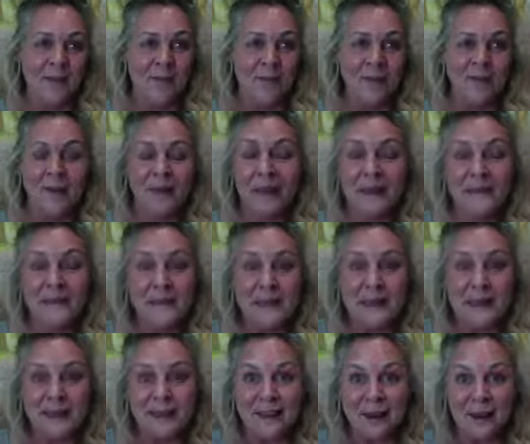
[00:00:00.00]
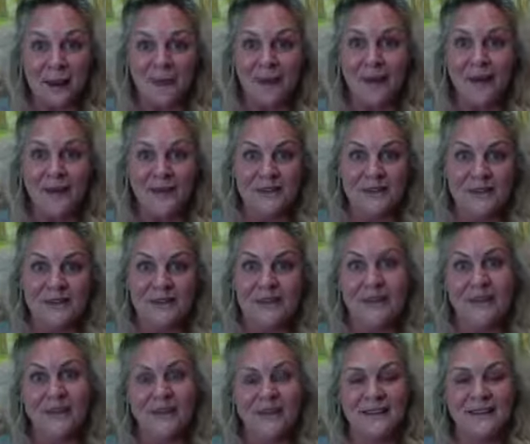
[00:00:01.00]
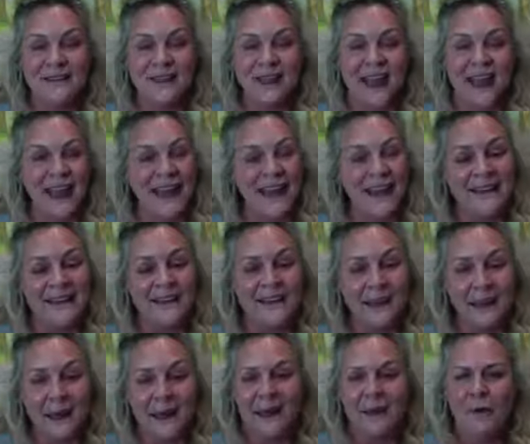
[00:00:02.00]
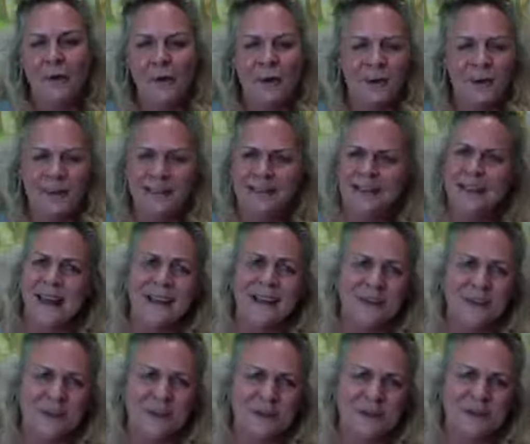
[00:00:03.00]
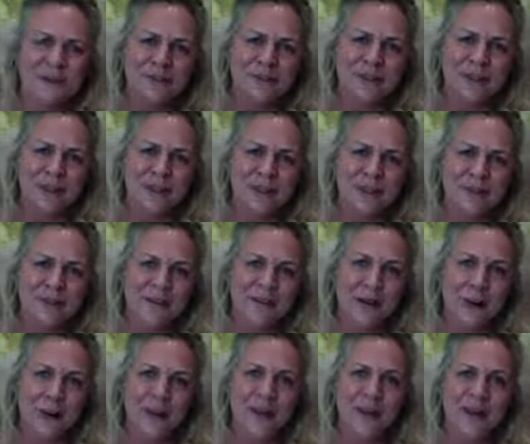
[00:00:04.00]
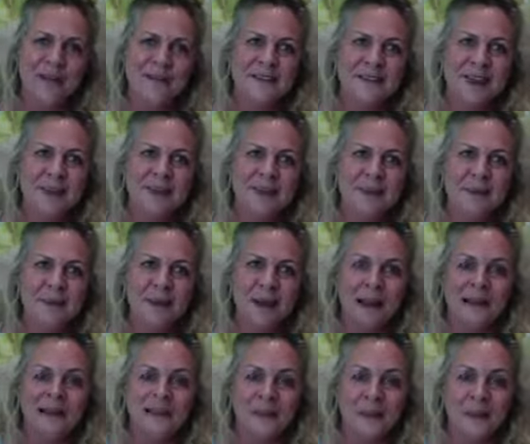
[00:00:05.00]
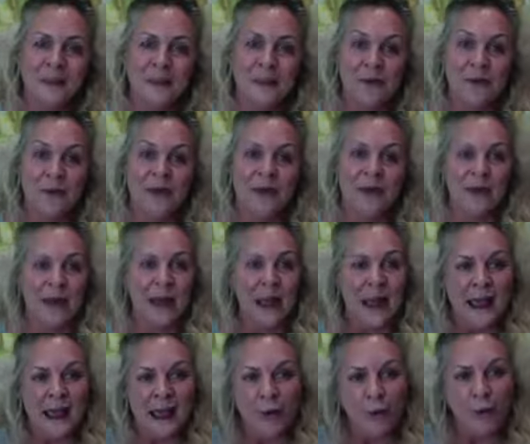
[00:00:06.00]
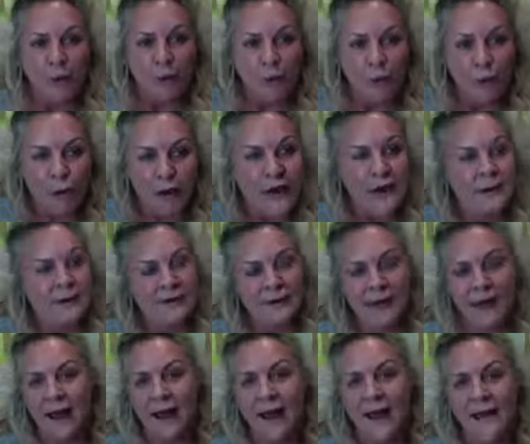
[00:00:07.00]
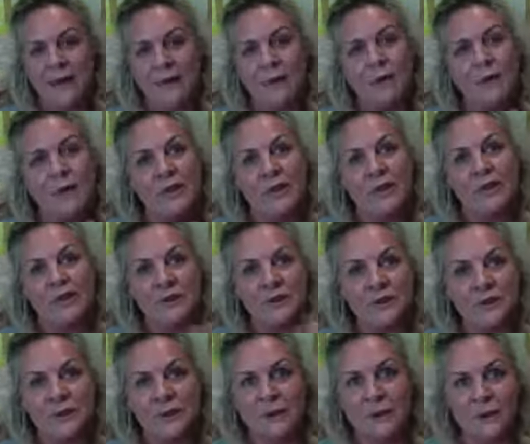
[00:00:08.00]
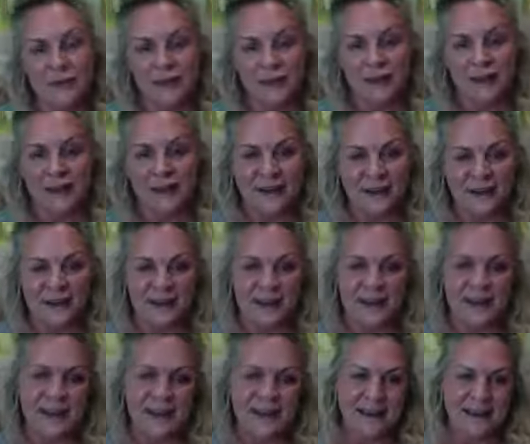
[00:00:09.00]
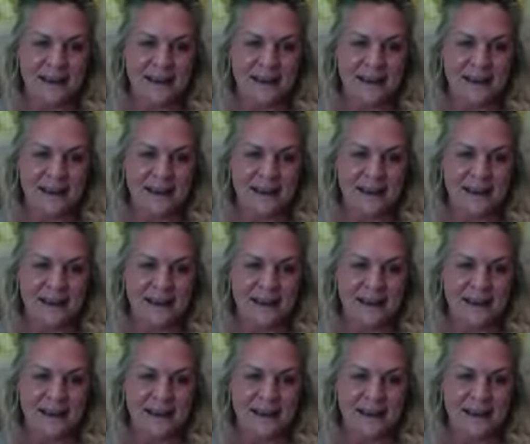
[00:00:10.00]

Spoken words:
what do they say, that curiosity kills the cat? Well, is that true for you? Or is that the place where you can realign with your true north and actually